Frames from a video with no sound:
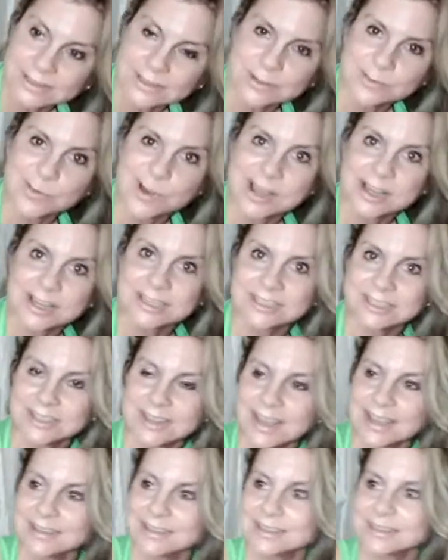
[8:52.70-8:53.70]
too much. And
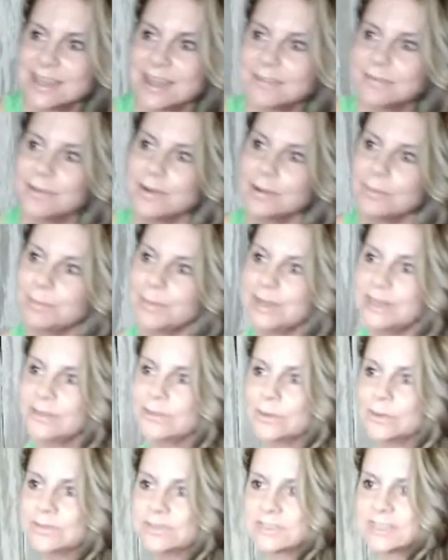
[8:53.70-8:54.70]
I just have many of
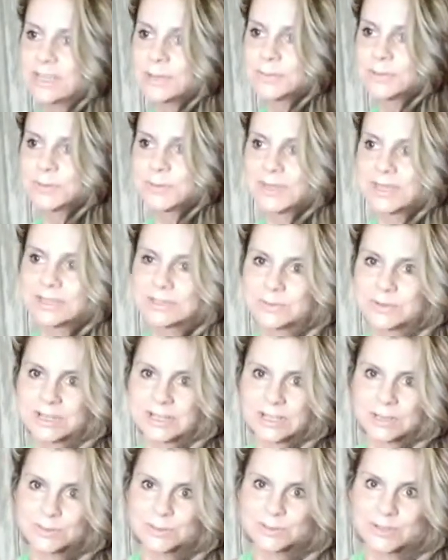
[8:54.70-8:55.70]
those tips because when it
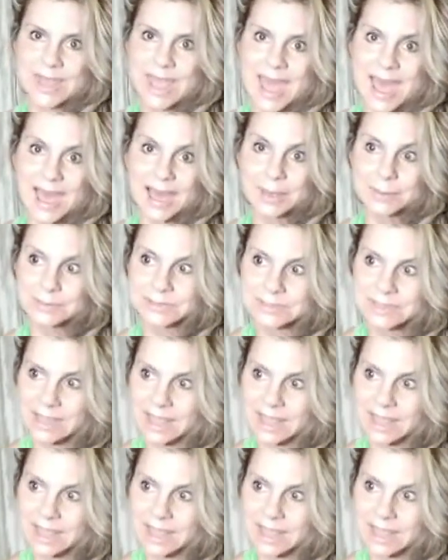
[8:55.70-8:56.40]
comes to abs